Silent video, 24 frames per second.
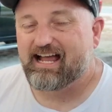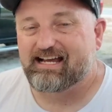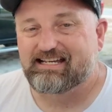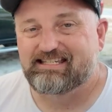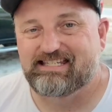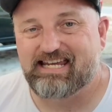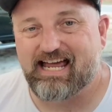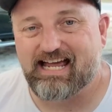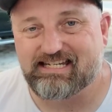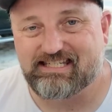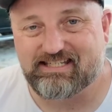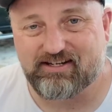
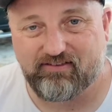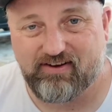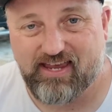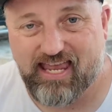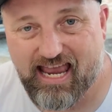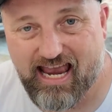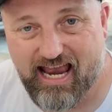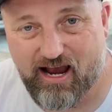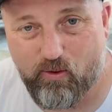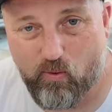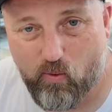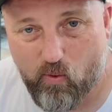excessive
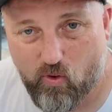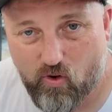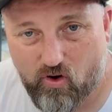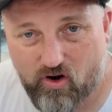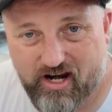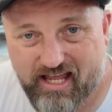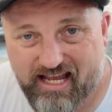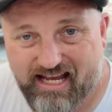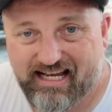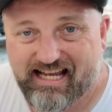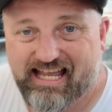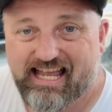heat
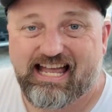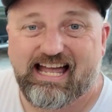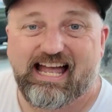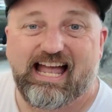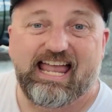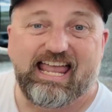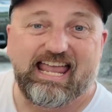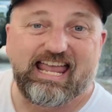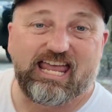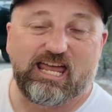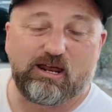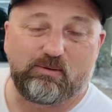warning
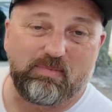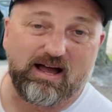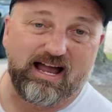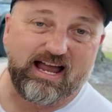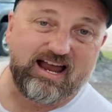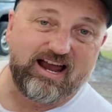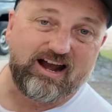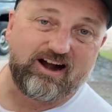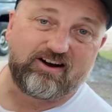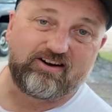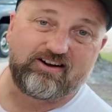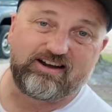in
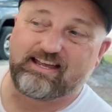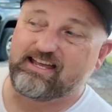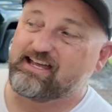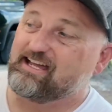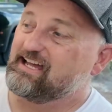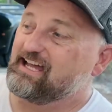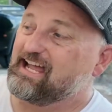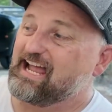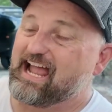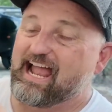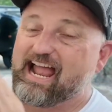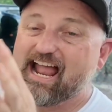my
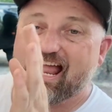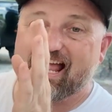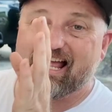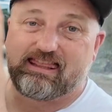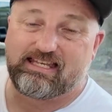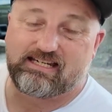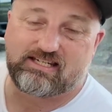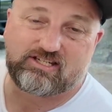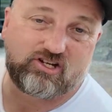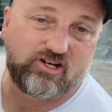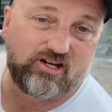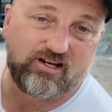area.
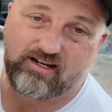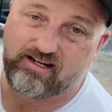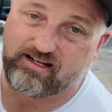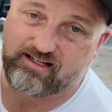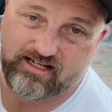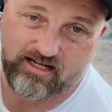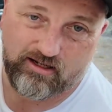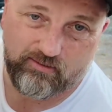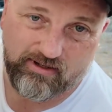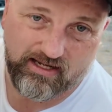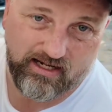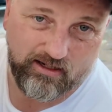This couldn't have
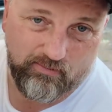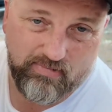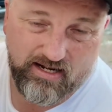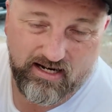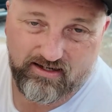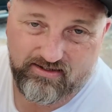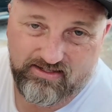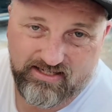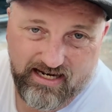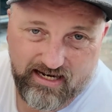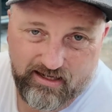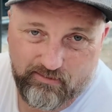come at a
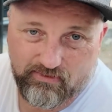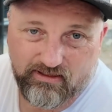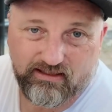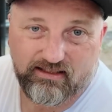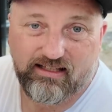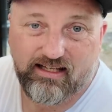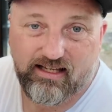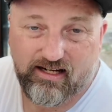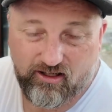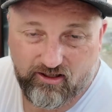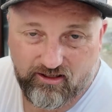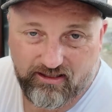better time.
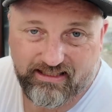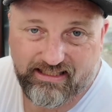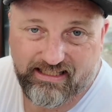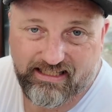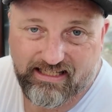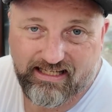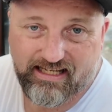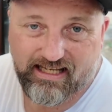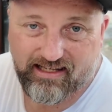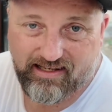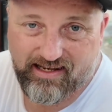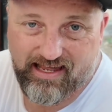
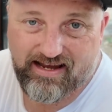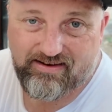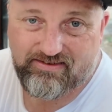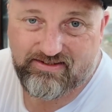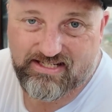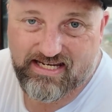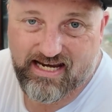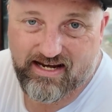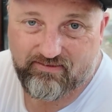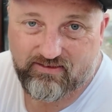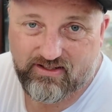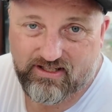Literally a
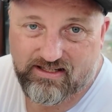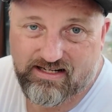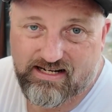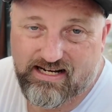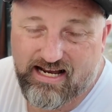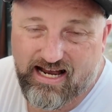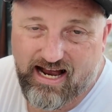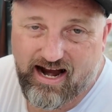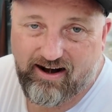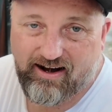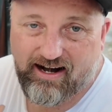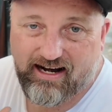lifesaver.
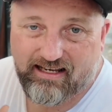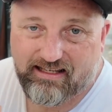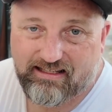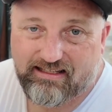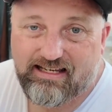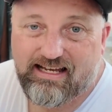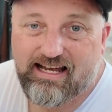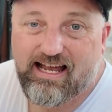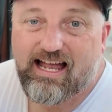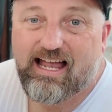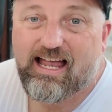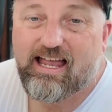All right,
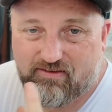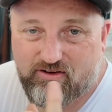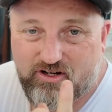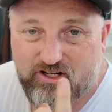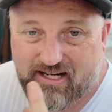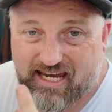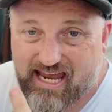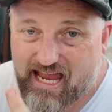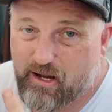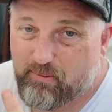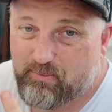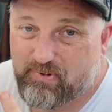if
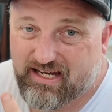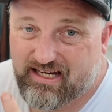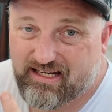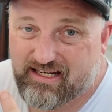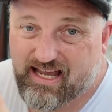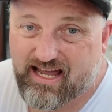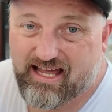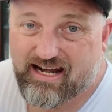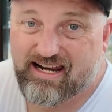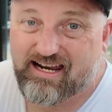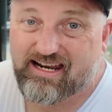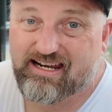you're
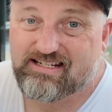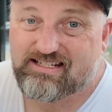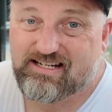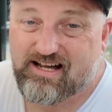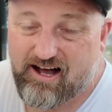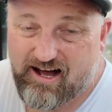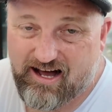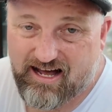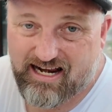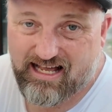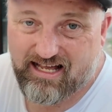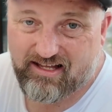camping and it is
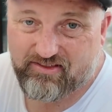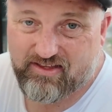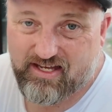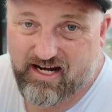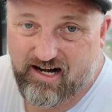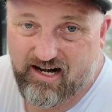hot out